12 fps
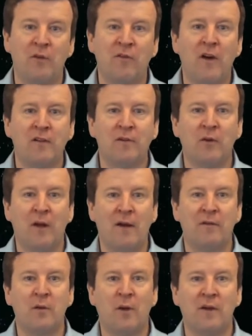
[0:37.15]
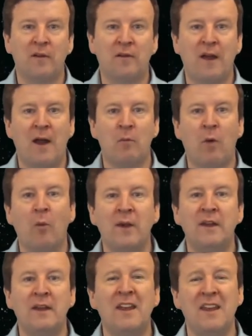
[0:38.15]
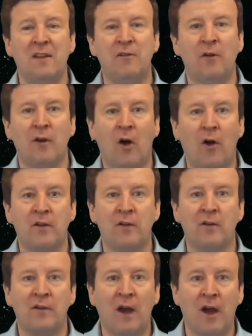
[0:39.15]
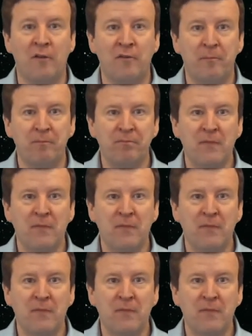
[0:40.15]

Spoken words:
we first of all have to understand what we need for an origin of life.